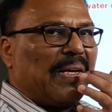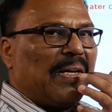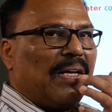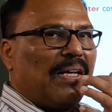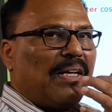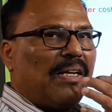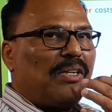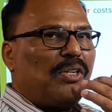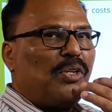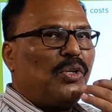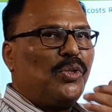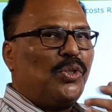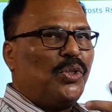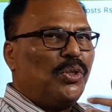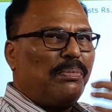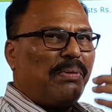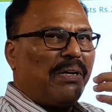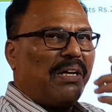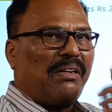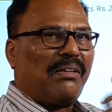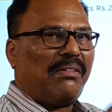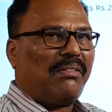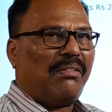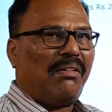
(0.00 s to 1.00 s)
a
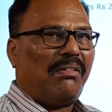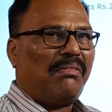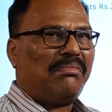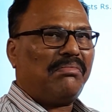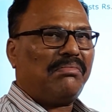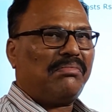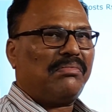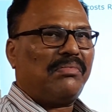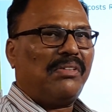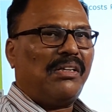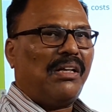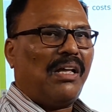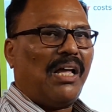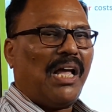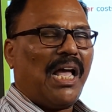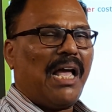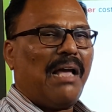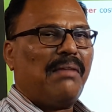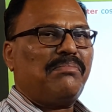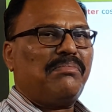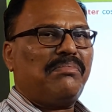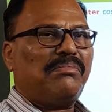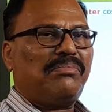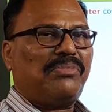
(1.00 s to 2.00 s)
YouTuber. No,
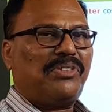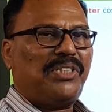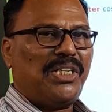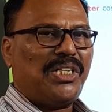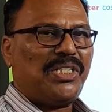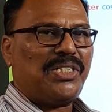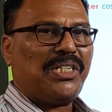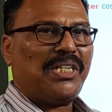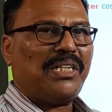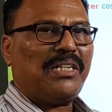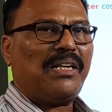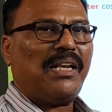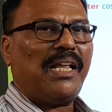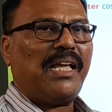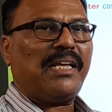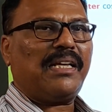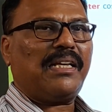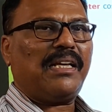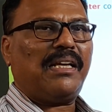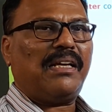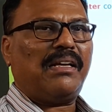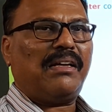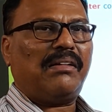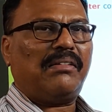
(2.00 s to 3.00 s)
I am teaching
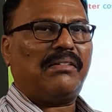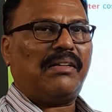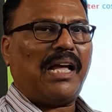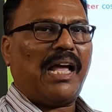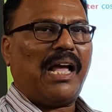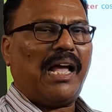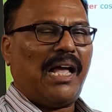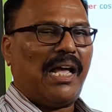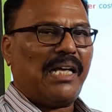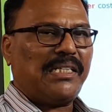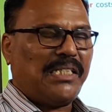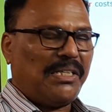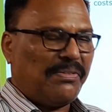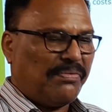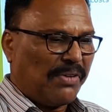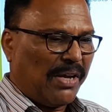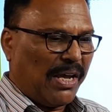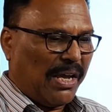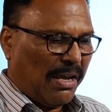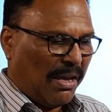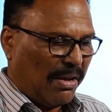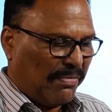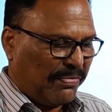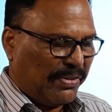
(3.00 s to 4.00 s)
like as if
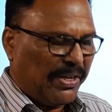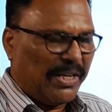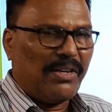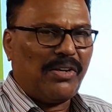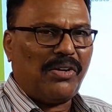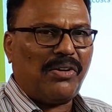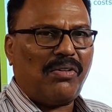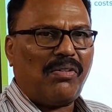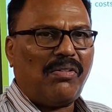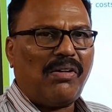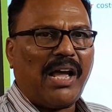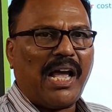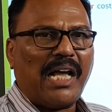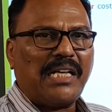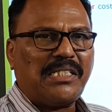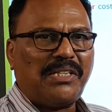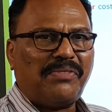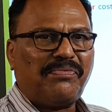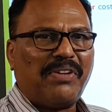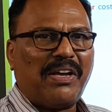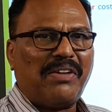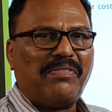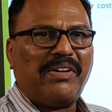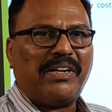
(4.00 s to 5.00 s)
I feel, as
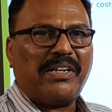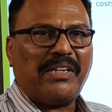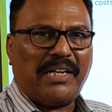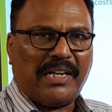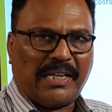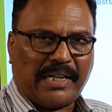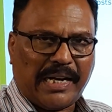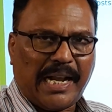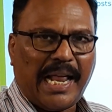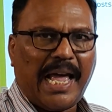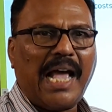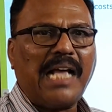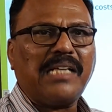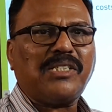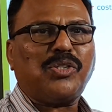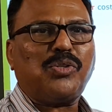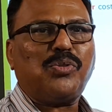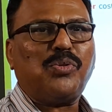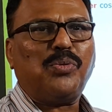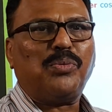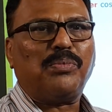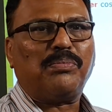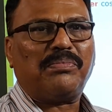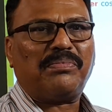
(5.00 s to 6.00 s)
if I were in a
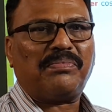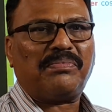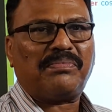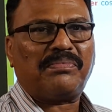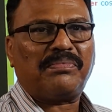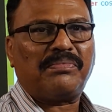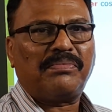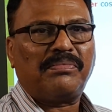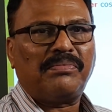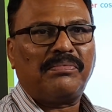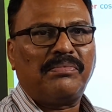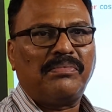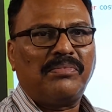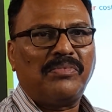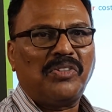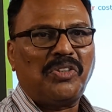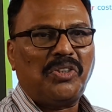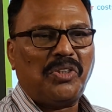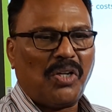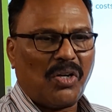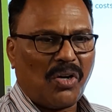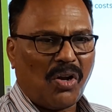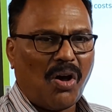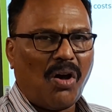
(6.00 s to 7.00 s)
classroom.
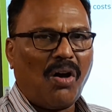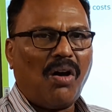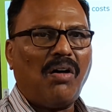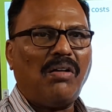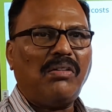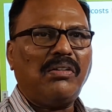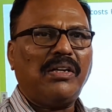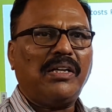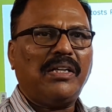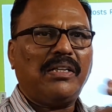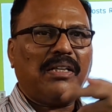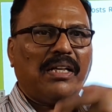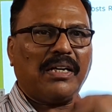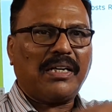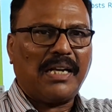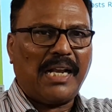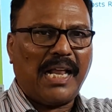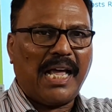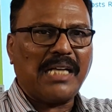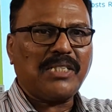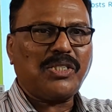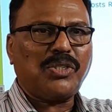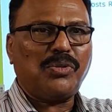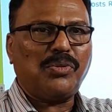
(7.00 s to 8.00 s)
You are all in the
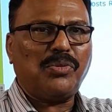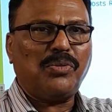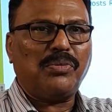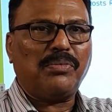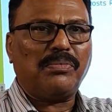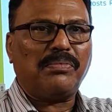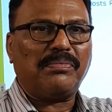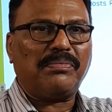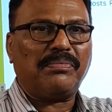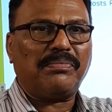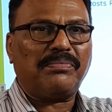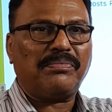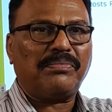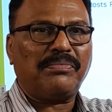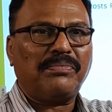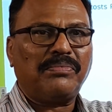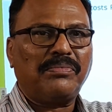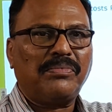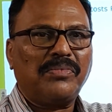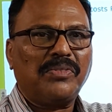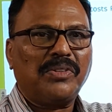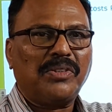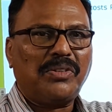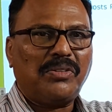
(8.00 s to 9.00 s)
classroom.
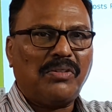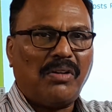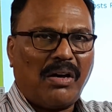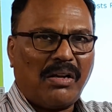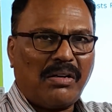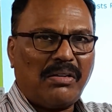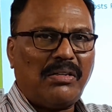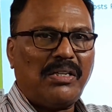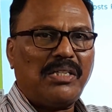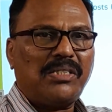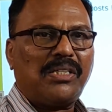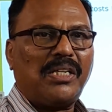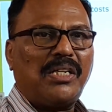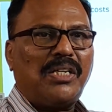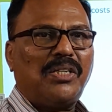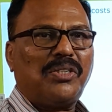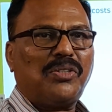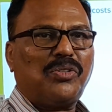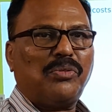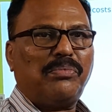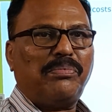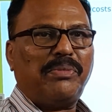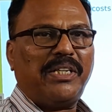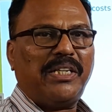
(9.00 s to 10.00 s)
You are
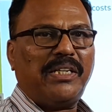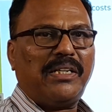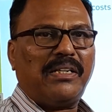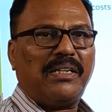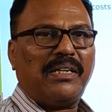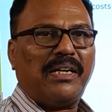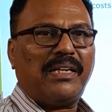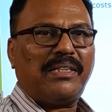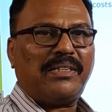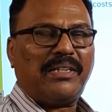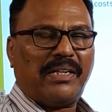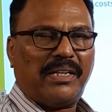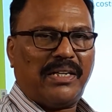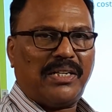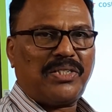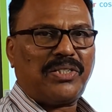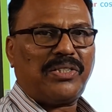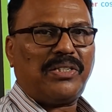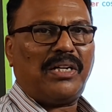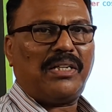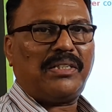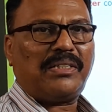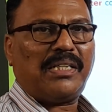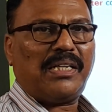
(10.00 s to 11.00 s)
listening to me, a
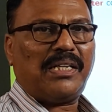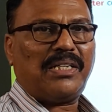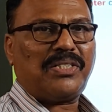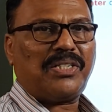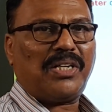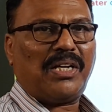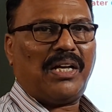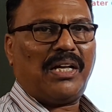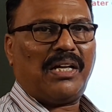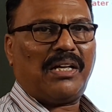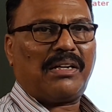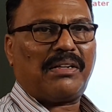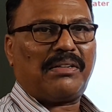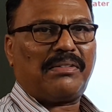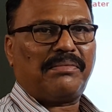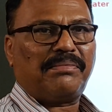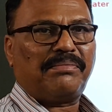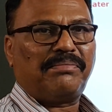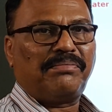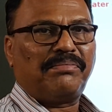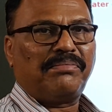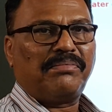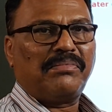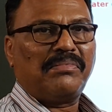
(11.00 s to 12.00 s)
traditional teacher.
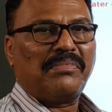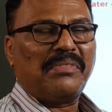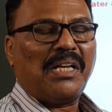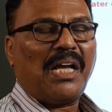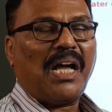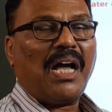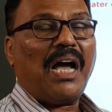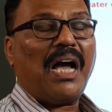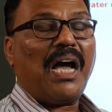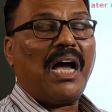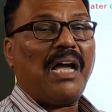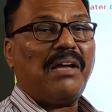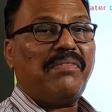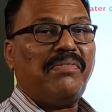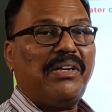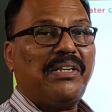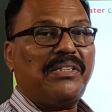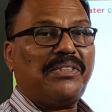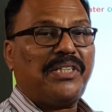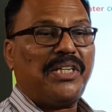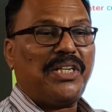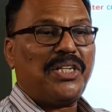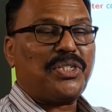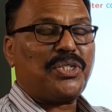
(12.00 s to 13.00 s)
I
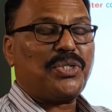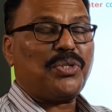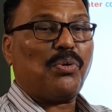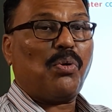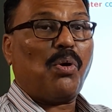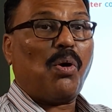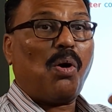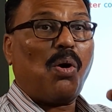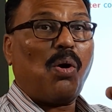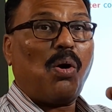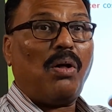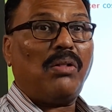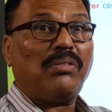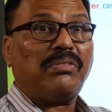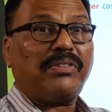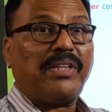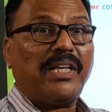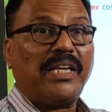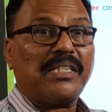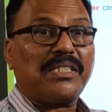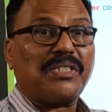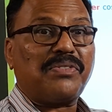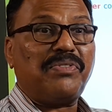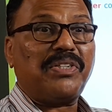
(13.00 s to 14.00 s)
will teach you all
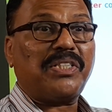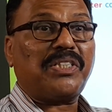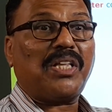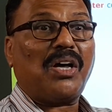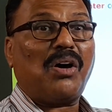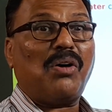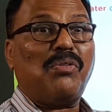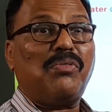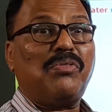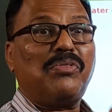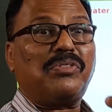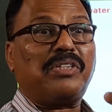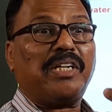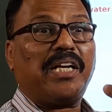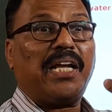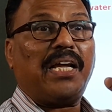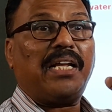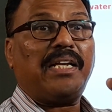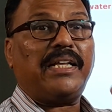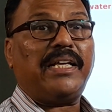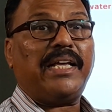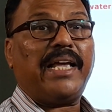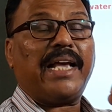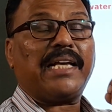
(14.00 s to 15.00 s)
things without
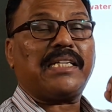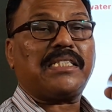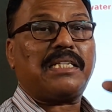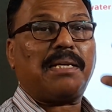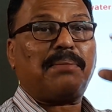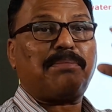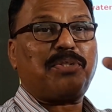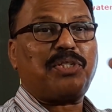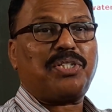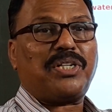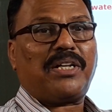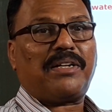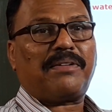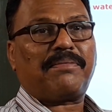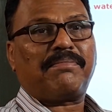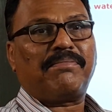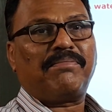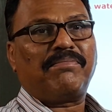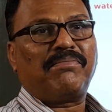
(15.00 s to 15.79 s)
any exception.